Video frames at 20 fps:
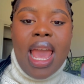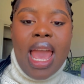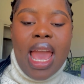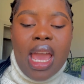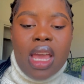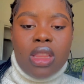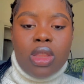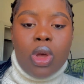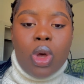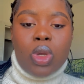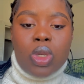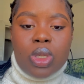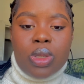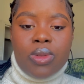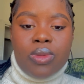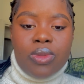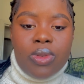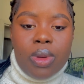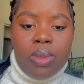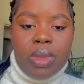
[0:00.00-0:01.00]
and
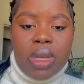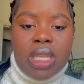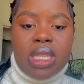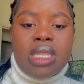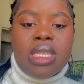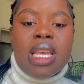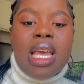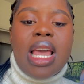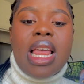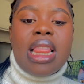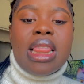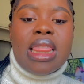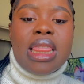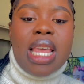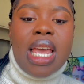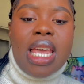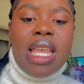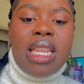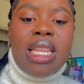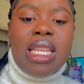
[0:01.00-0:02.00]
also vomit,
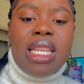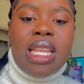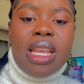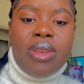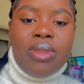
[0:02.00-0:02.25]
then